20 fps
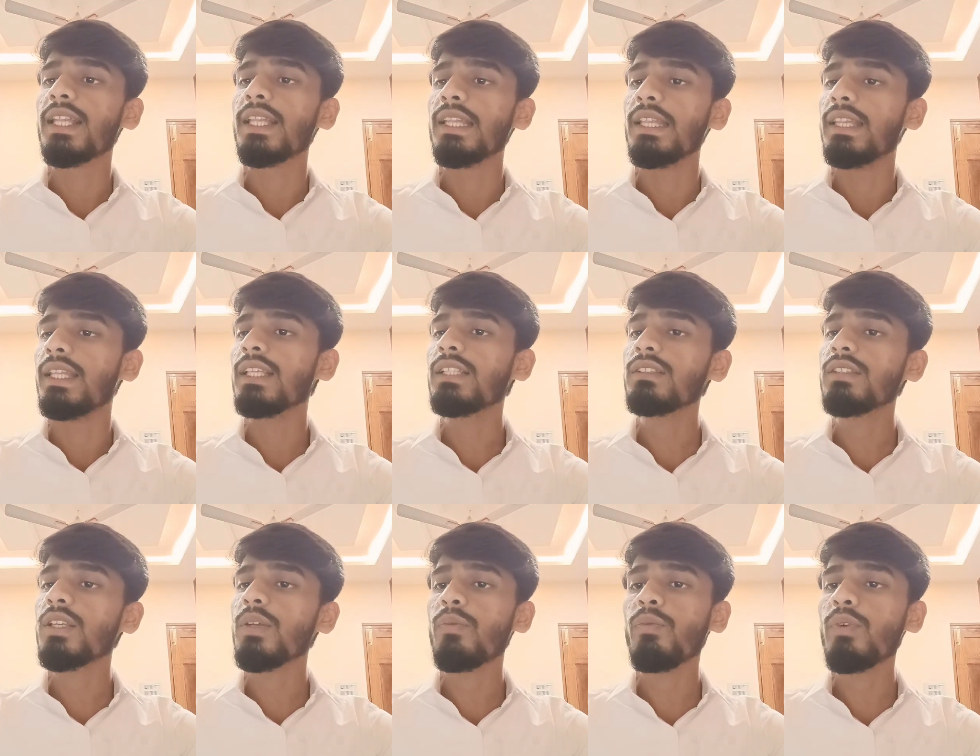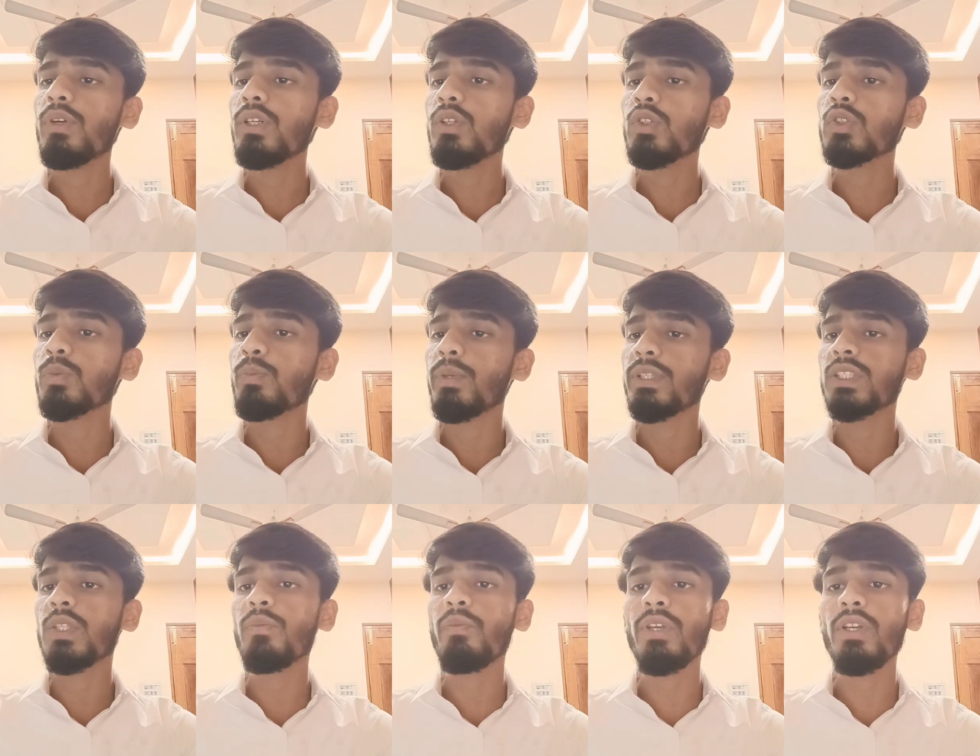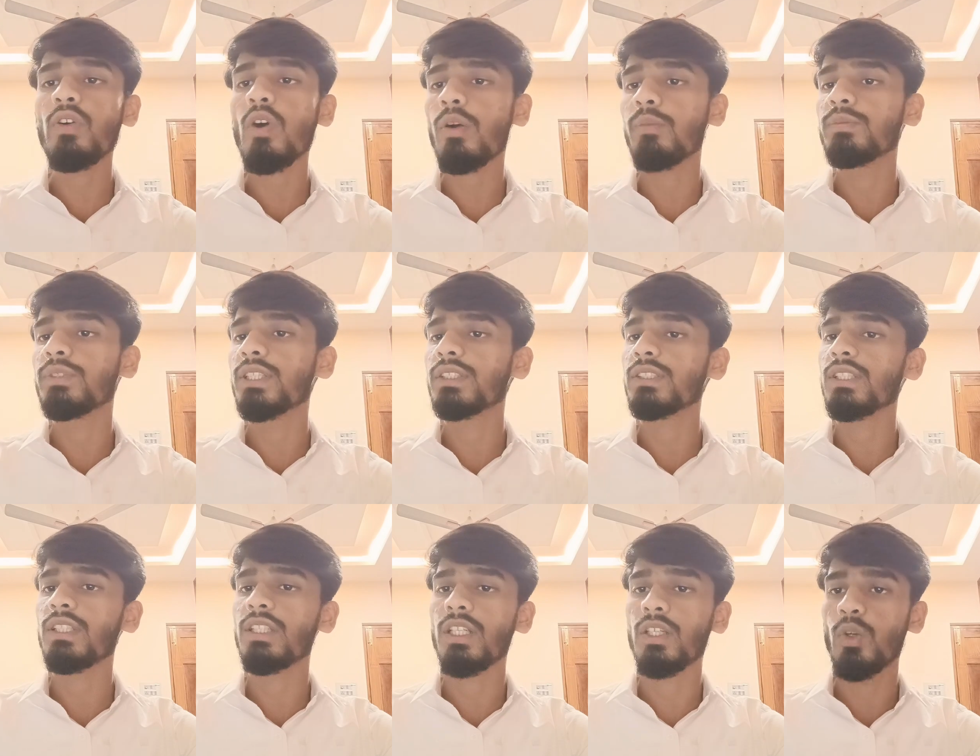This refers to specific objects
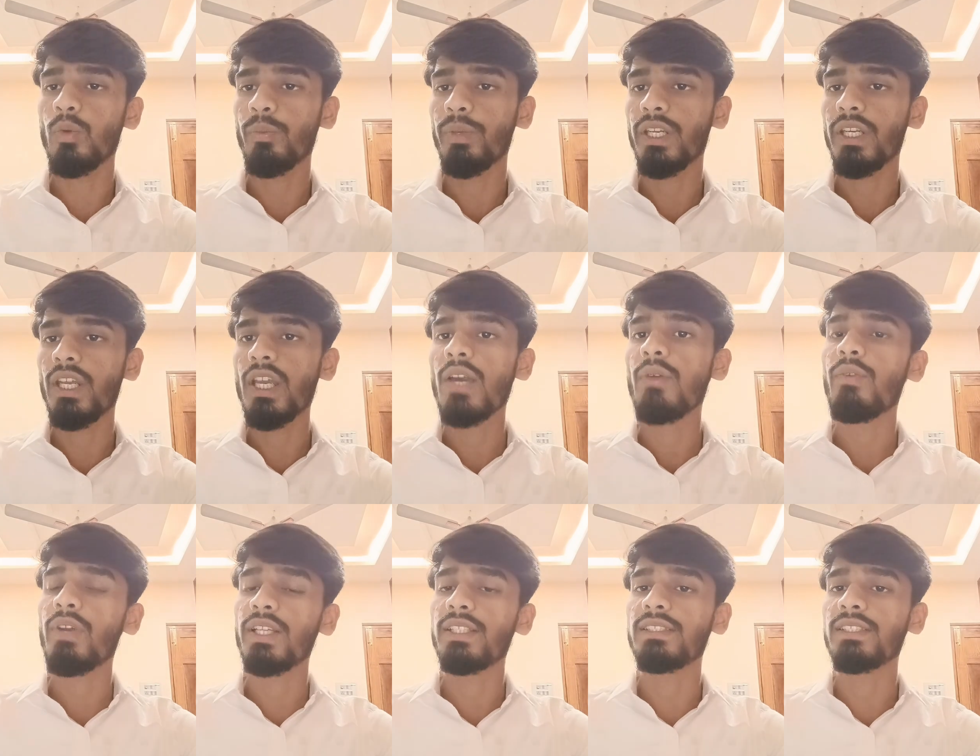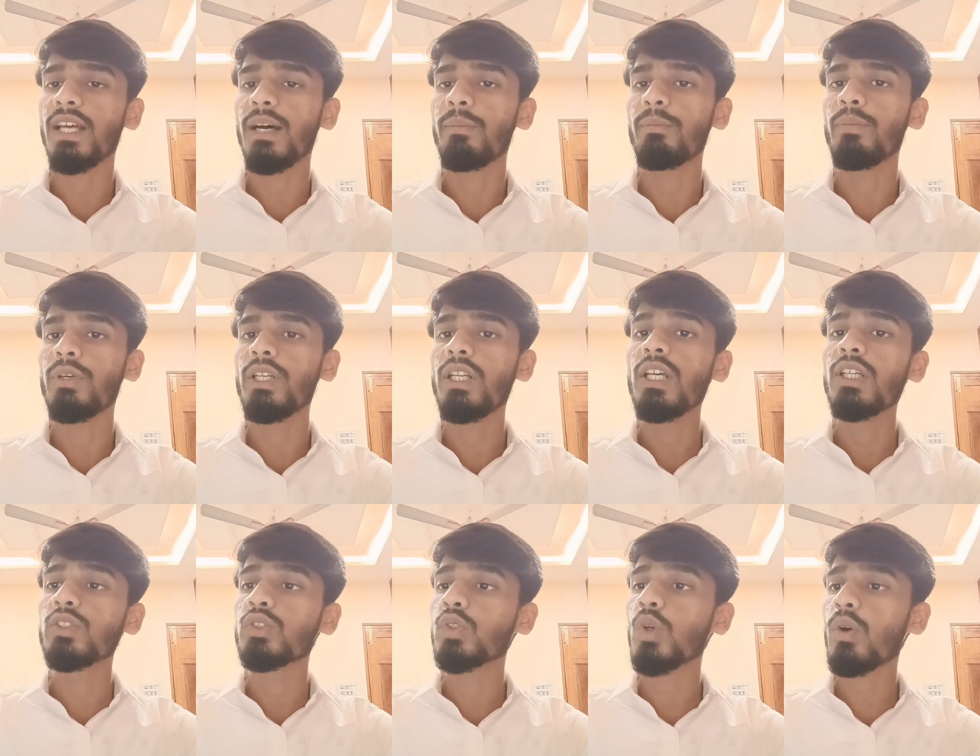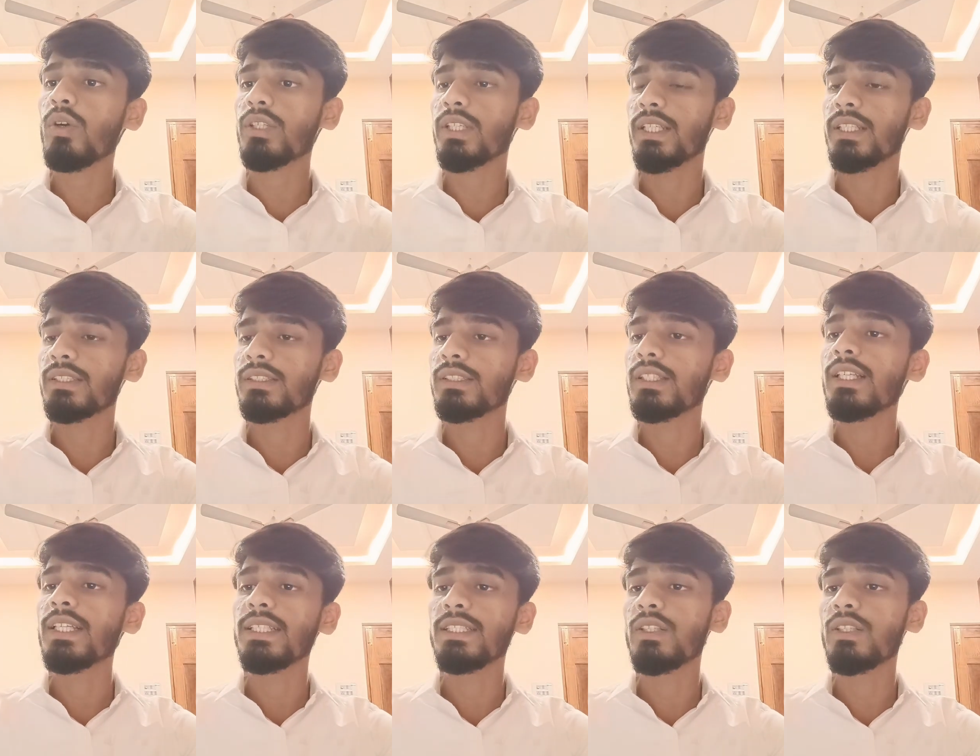in the domain. For example, Socrates
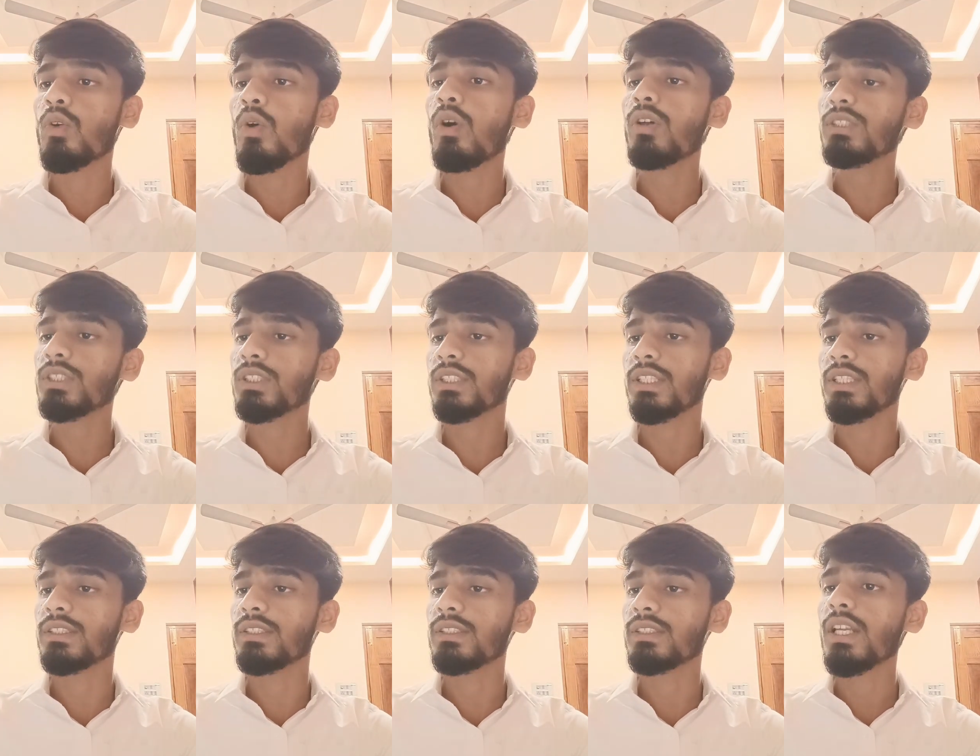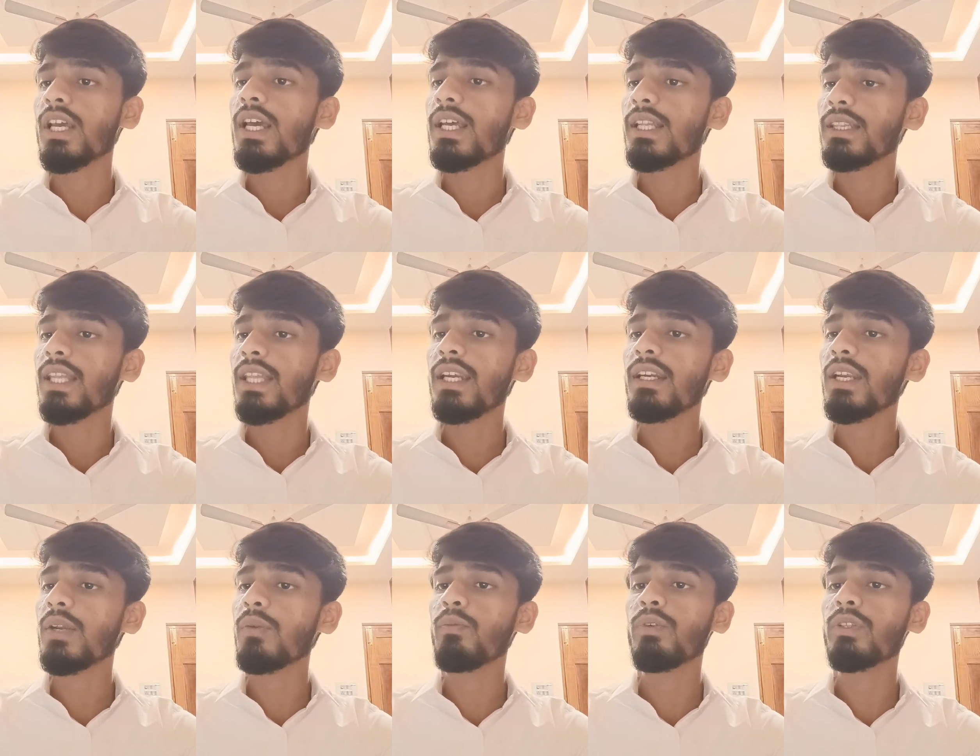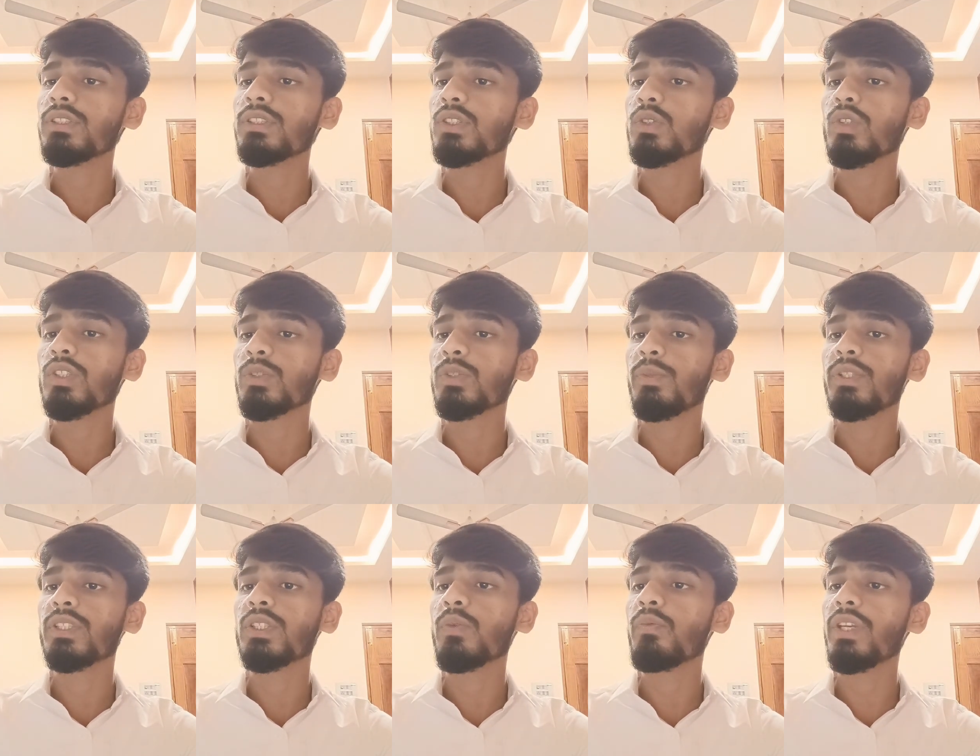is a constant that refers to a
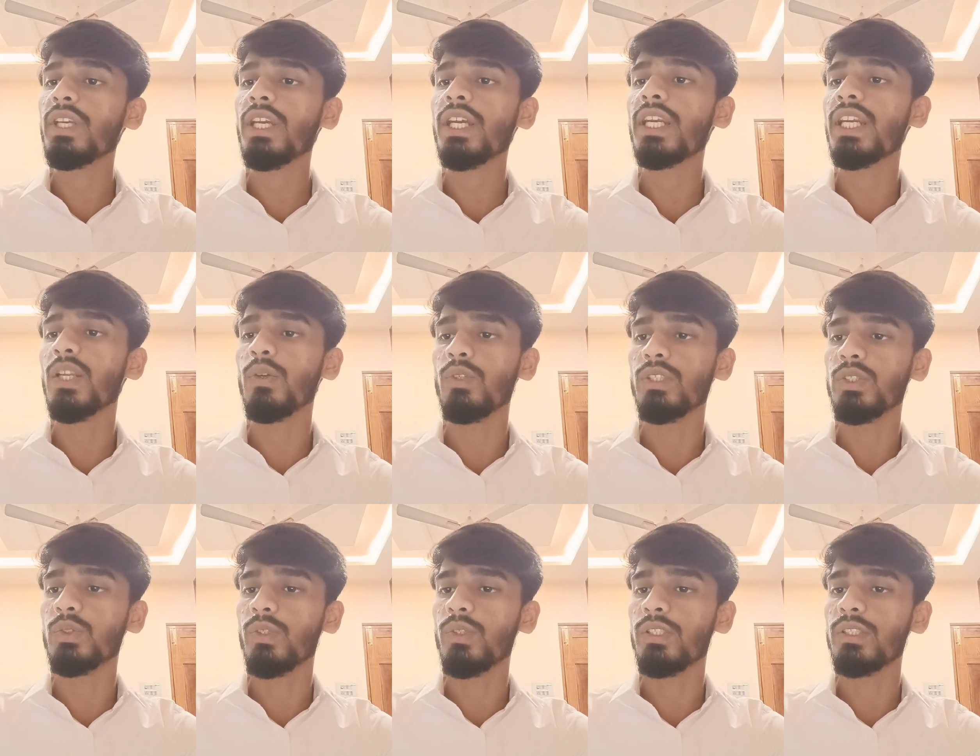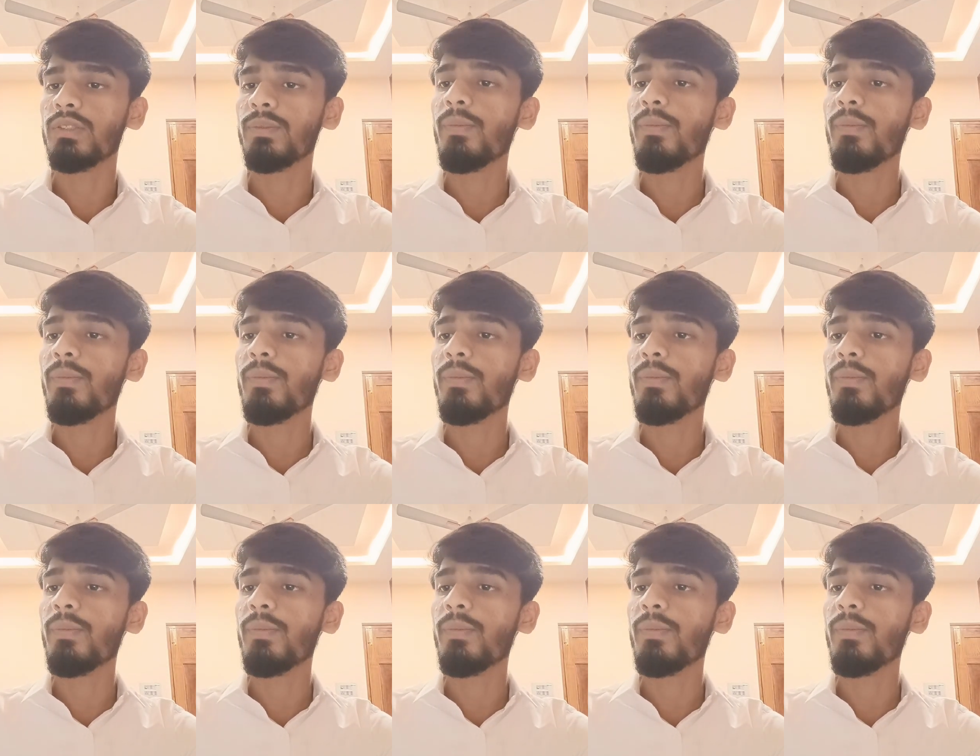specific individual.